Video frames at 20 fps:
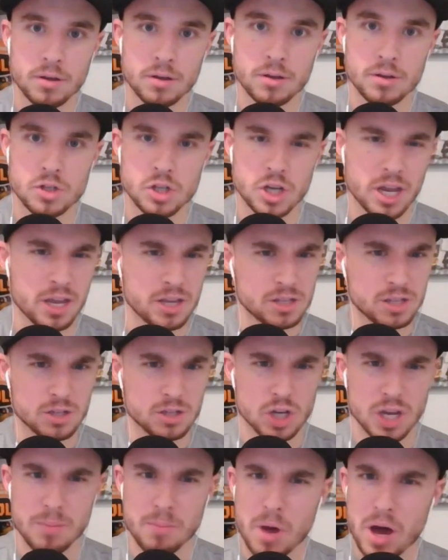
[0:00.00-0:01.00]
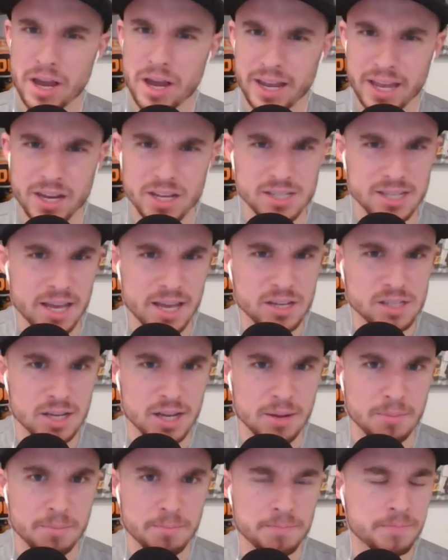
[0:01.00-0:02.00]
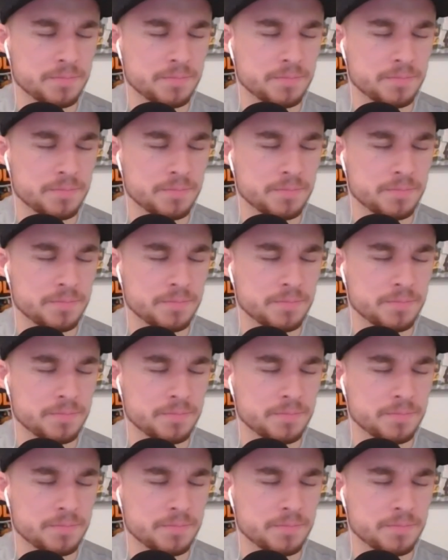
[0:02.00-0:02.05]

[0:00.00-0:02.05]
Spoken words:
Jay Monahan, is that his name?